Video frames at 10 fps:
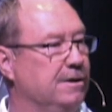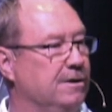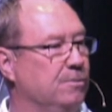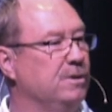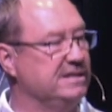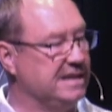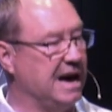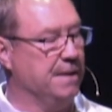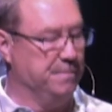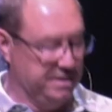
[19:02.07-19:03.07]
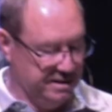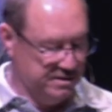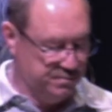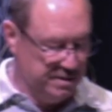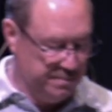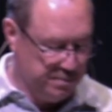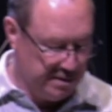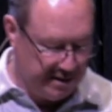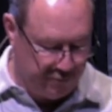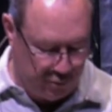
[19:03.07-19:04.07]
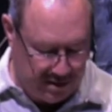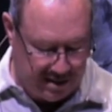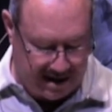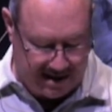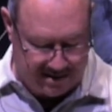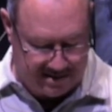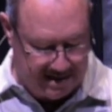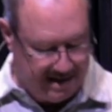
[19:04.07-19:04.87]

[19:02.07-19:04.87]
What has happened is people have realized